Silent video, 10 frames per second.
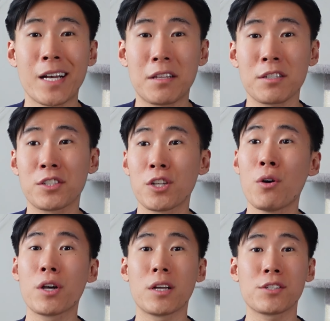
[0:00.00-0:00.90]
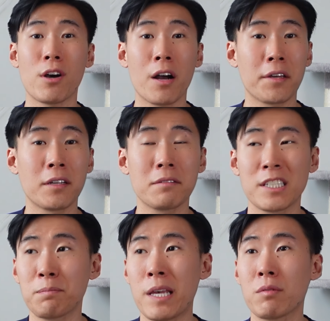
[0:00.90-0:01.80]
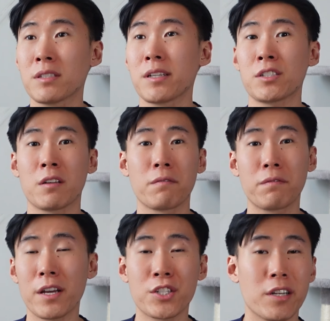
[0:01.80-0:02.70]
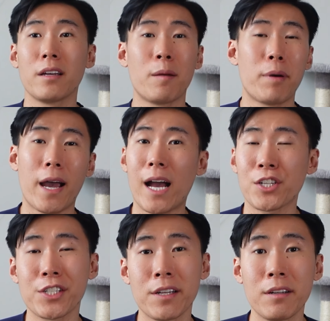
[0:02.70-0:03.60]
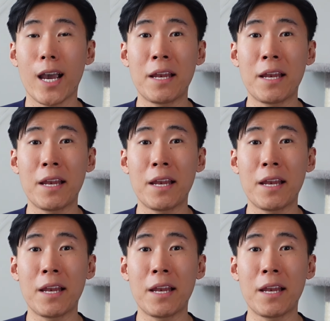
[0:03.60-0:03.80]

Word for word: Like they're so good at talking, they speak with such conviction and passion,